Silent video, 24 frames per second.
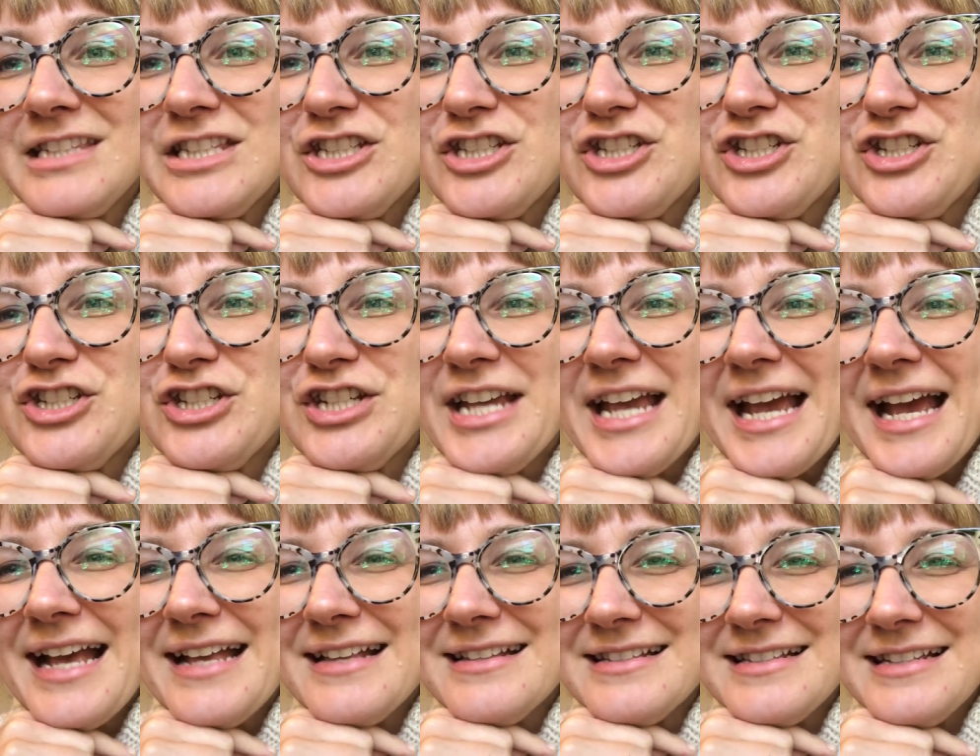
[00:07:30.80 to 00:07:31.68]

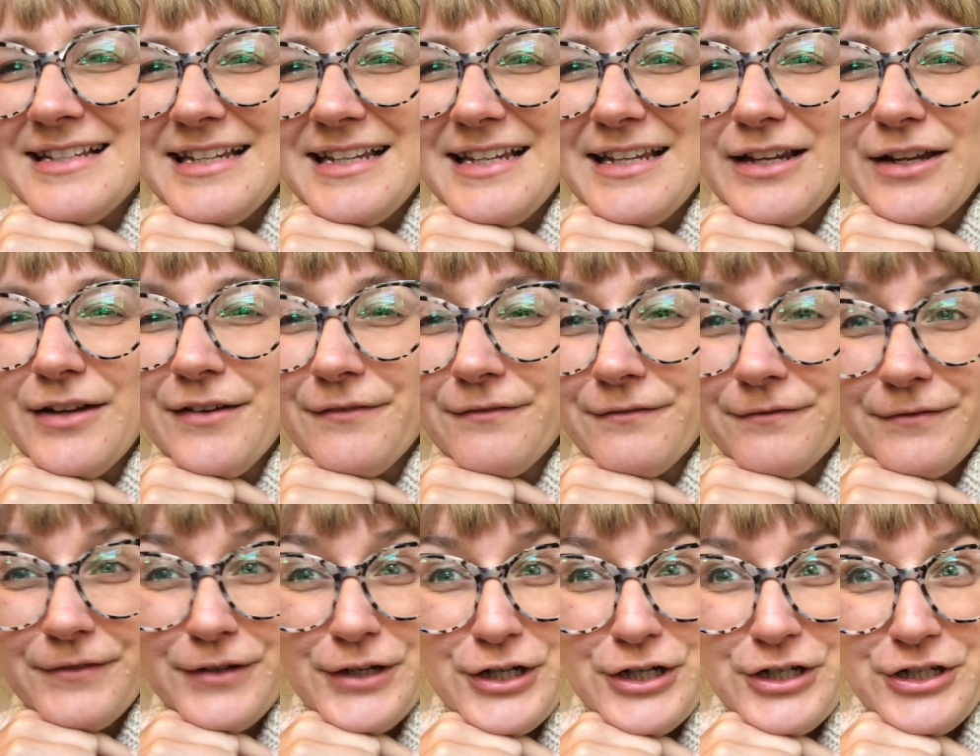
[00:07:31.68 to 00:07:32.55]
jazzy
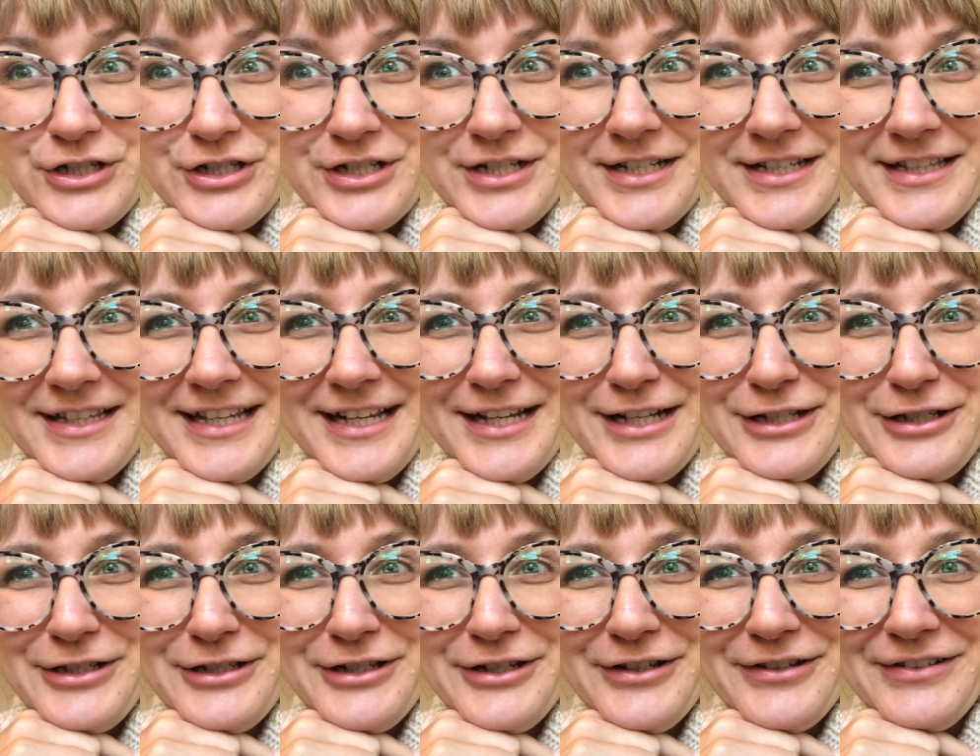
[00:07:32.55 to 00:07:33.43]
version that
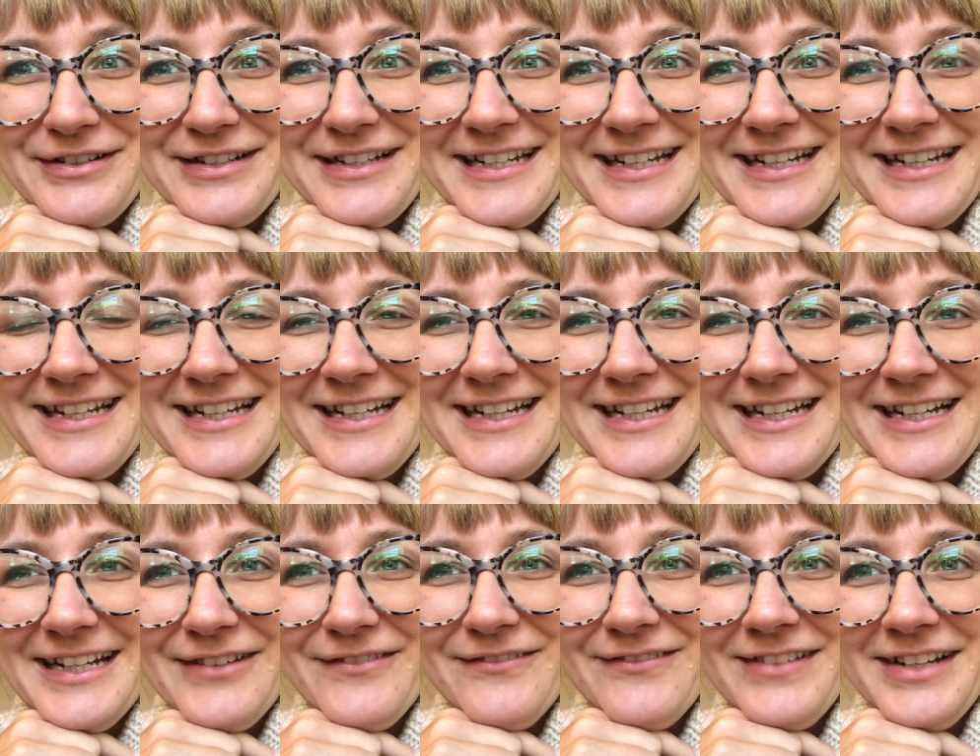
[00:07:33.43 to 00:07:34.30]
Joe did
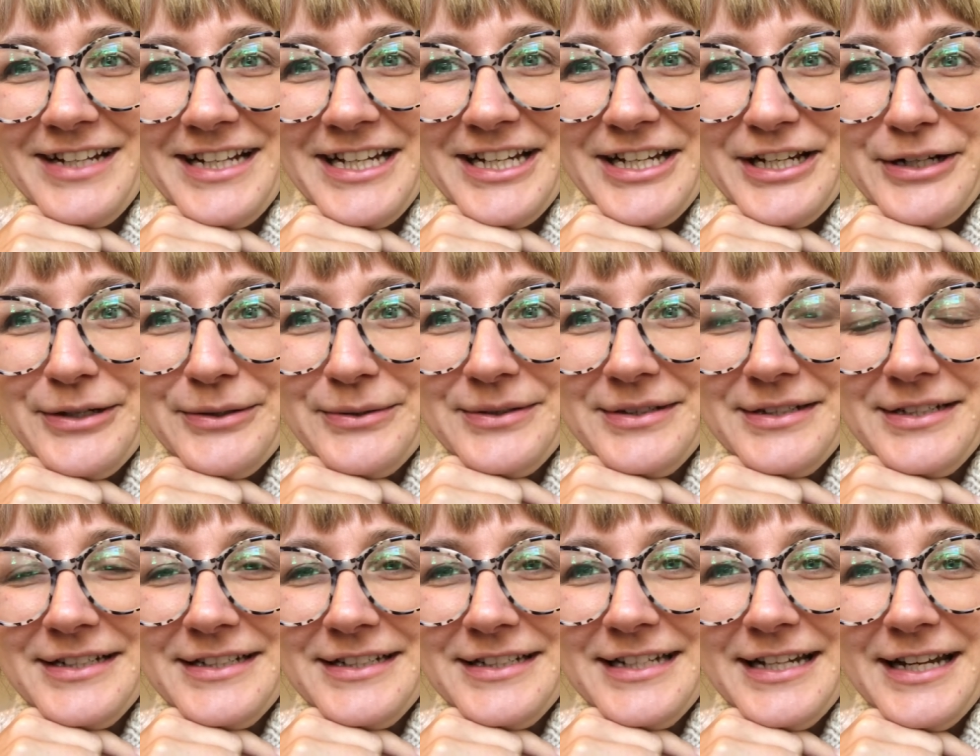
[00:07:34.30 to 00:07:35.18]
in a video
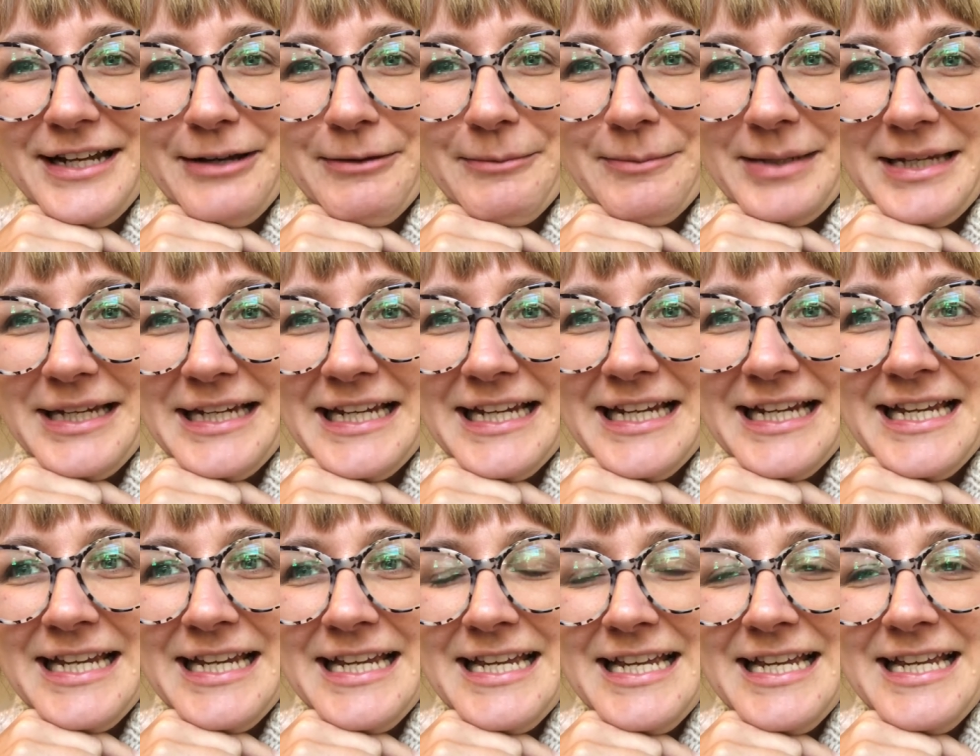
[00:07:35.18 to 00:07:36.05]
to tell me
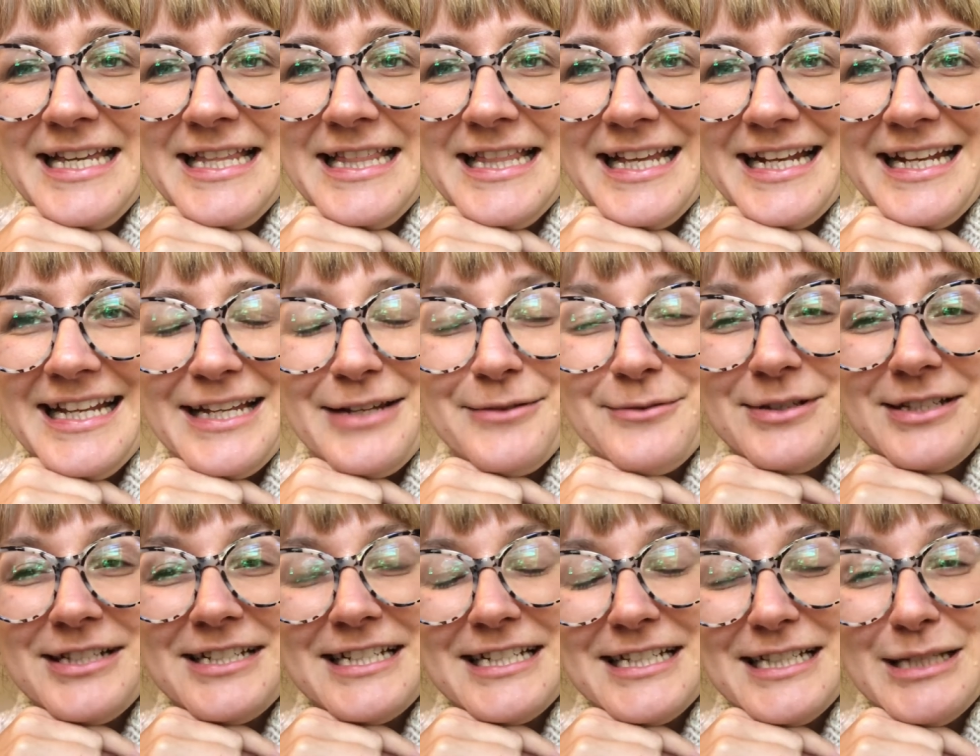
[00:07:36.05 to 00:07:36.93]
that he
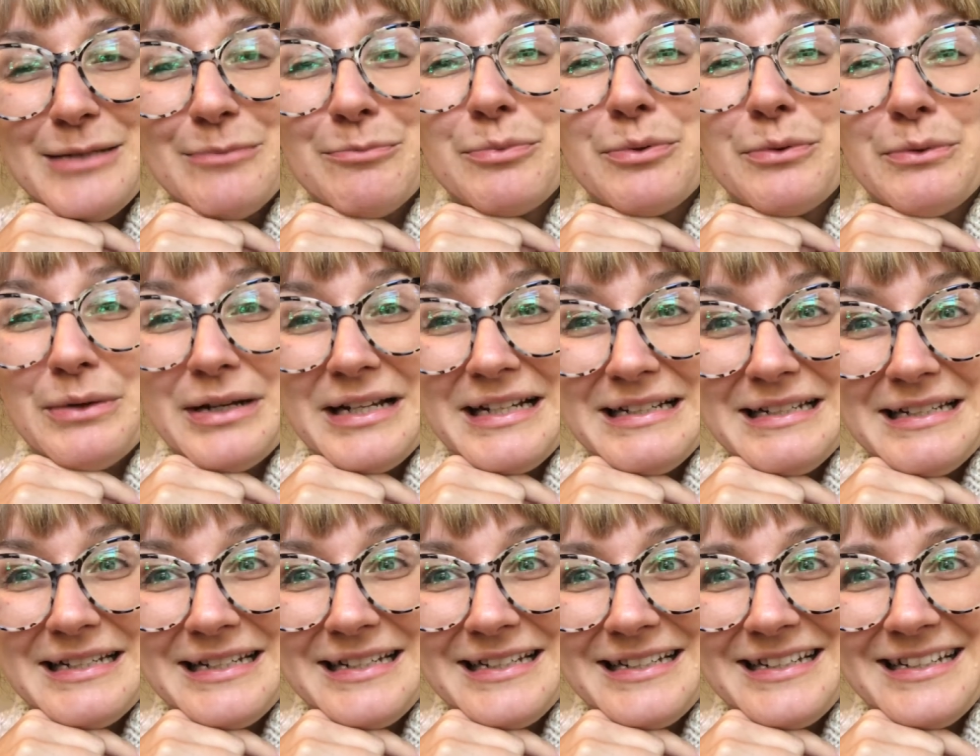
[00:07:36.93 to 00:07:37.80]
was
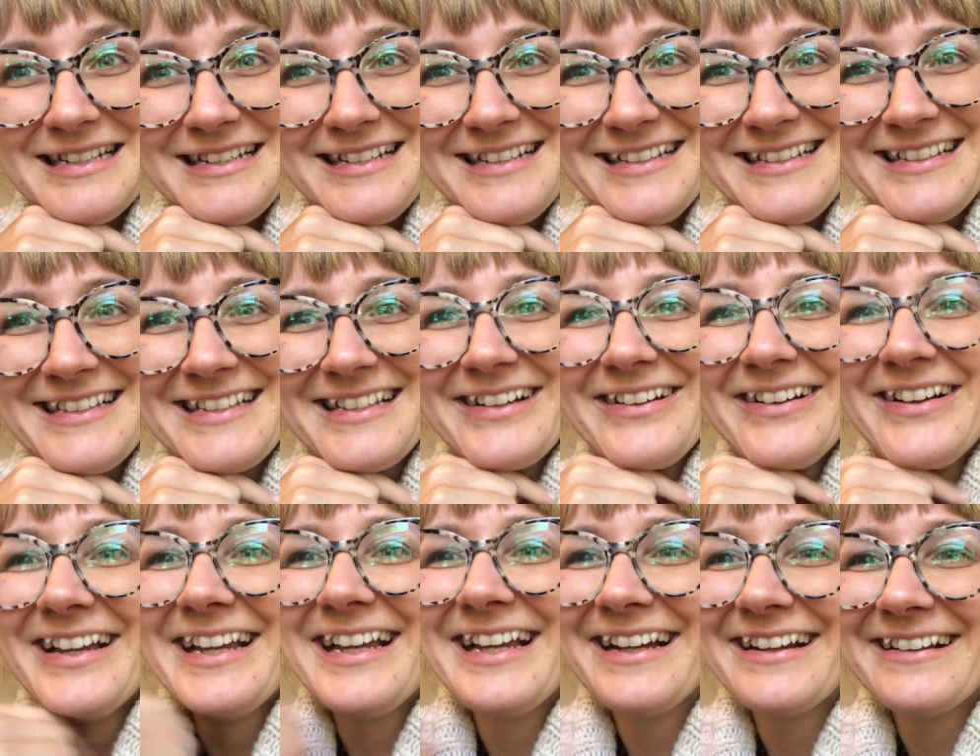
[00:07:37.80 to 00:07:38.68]
disappointed. So
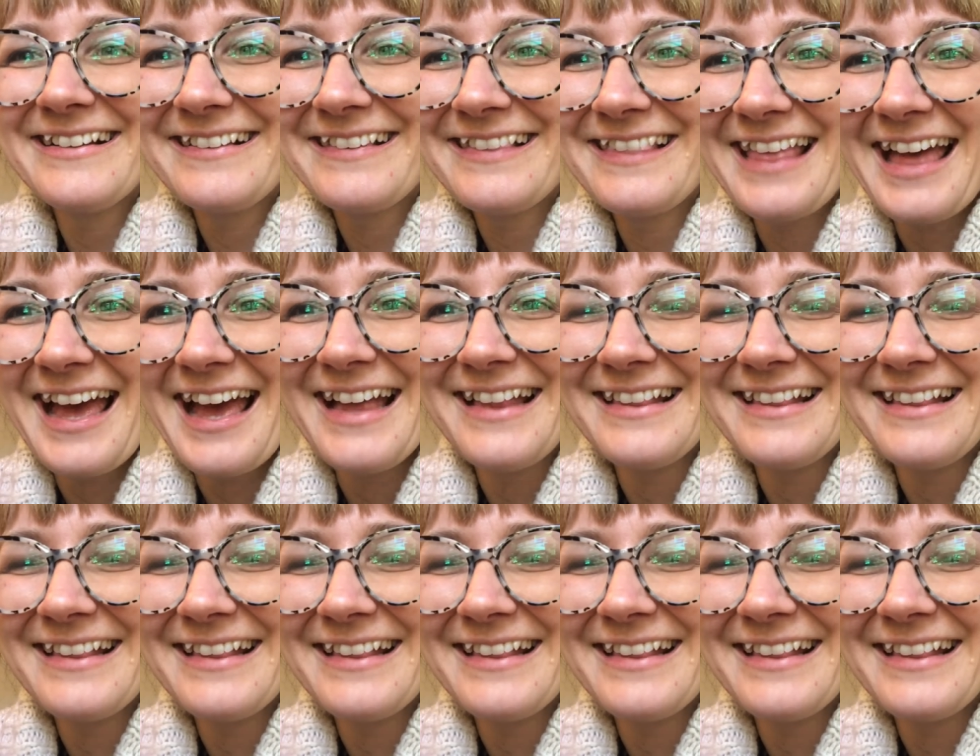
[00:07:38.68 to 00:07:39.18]
here's that